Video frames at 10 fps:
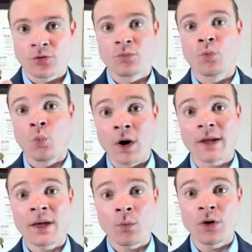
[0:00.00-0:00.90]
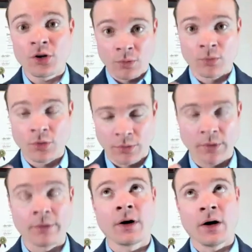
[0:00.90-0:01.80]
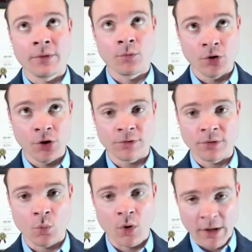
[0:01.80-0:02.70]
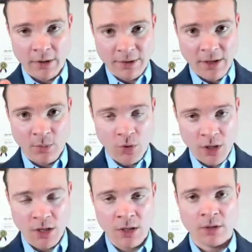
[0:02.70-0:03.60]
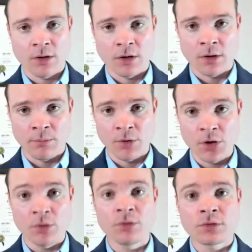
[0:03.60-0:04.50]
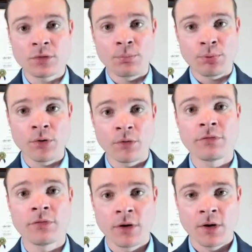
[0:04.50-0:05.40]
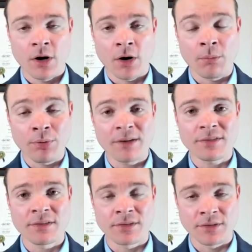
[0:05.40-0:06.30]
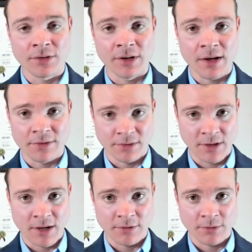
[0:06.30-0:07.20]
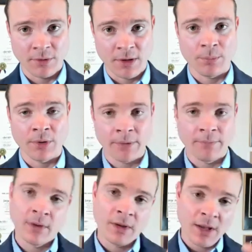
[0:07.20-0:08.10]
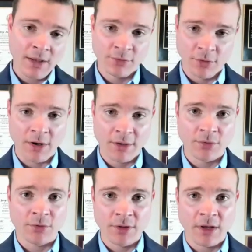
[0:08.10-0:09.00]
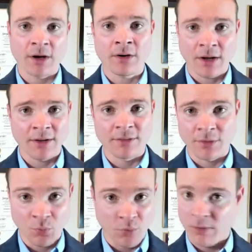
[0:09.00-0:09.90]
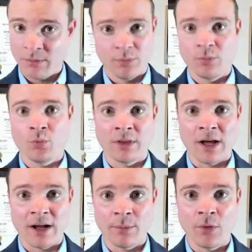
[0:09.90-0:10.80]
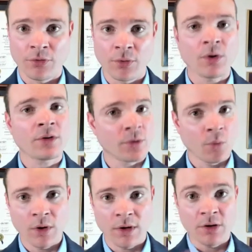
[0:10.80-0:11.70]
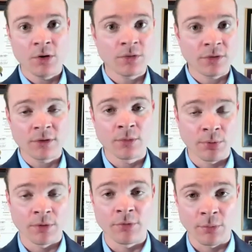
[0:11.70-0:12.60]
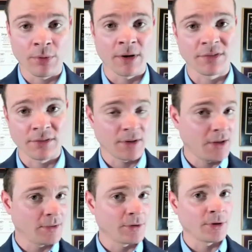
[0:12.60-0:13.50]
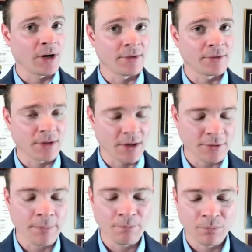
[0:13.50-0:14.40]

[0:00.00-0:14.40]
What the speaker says: what can we shoot on using, what can we use to prove our presence in the United States, right? But as long as you're there and it's a reliable source, we can use it to prove your presence in the United States.